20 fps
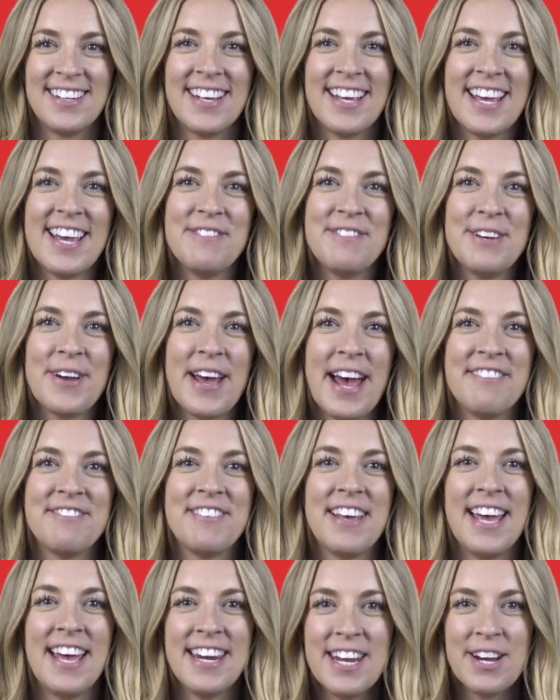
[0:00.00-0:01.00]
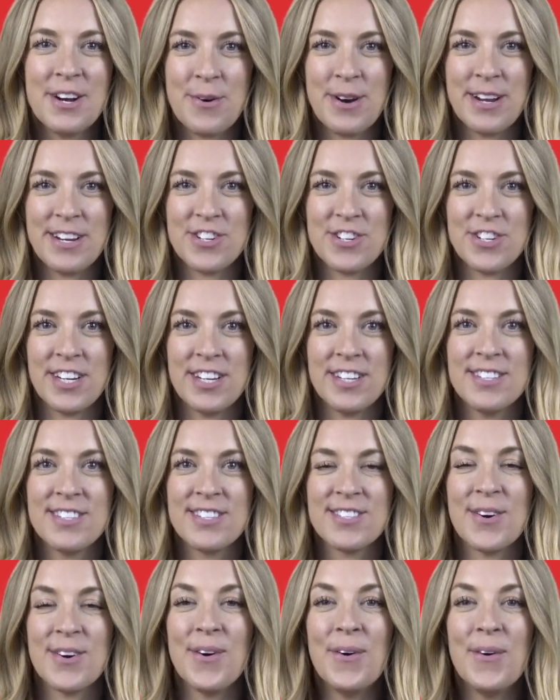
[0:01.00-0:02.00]
If you have any
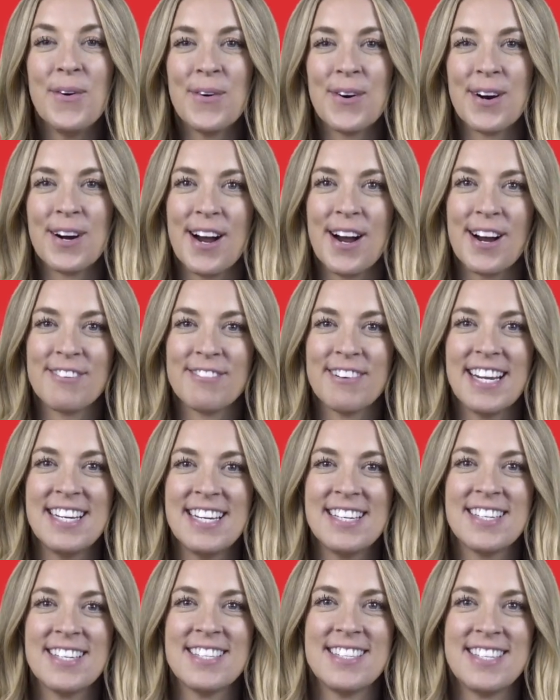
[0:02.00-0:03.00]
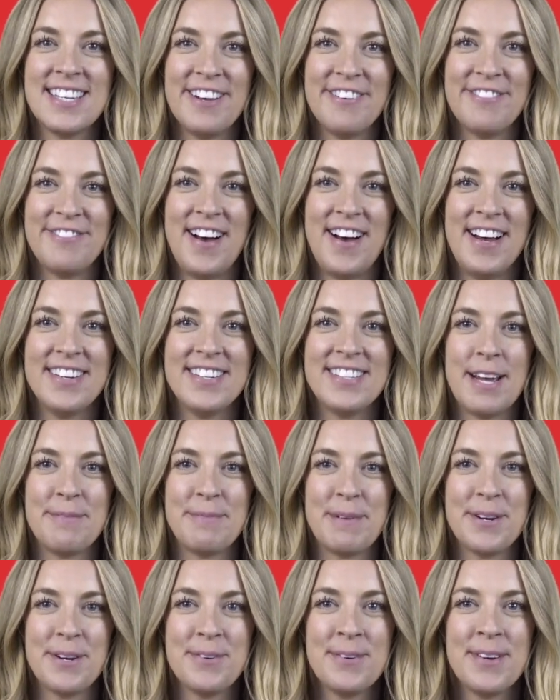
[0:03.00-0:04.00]
questions or are ready to see a Fond
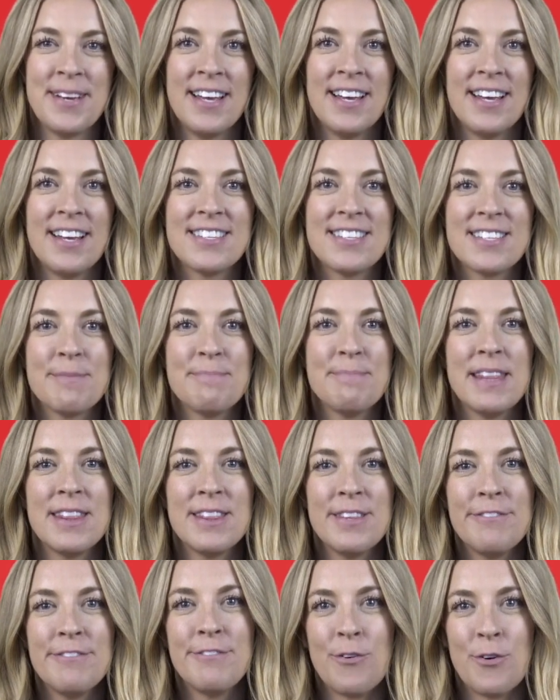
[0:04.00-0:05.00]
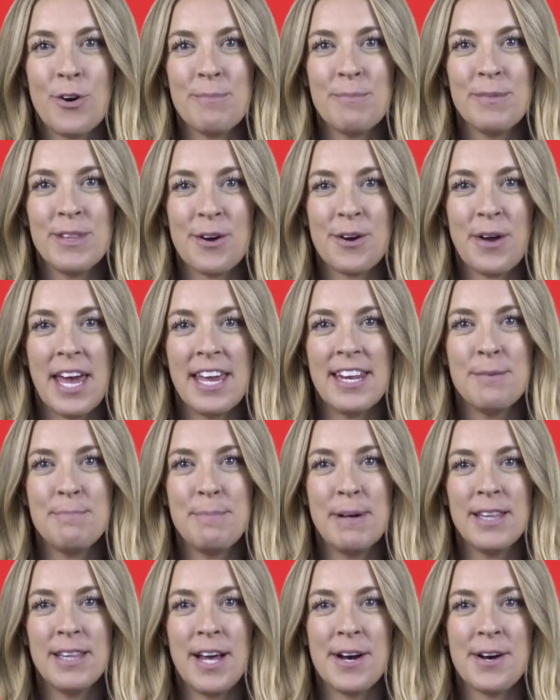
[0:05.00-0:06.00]
demo, submit the form located
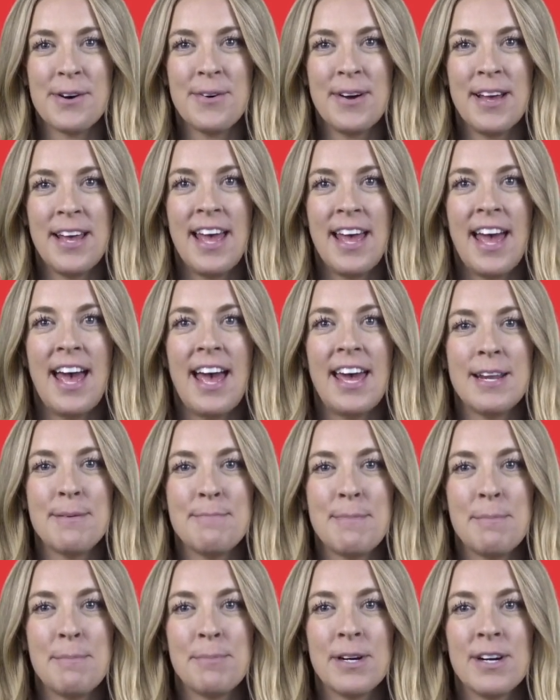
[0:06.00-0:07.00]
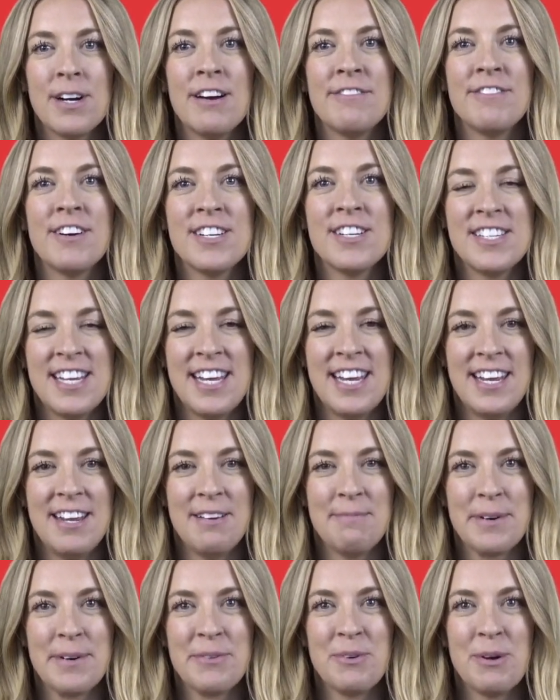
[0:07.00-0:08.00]
below and a member of our
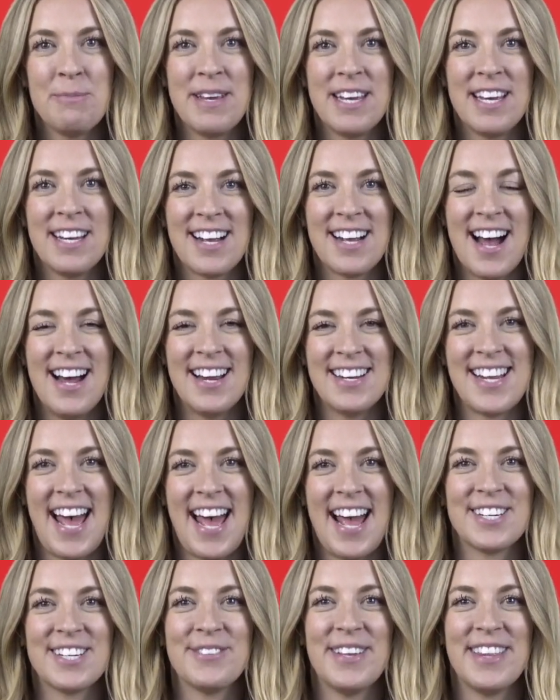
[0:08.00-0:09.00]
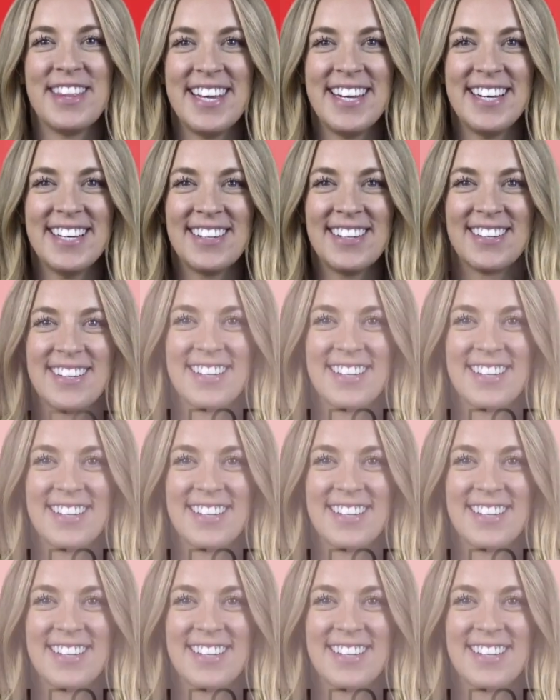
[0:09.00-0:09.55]
team will be in contact with you.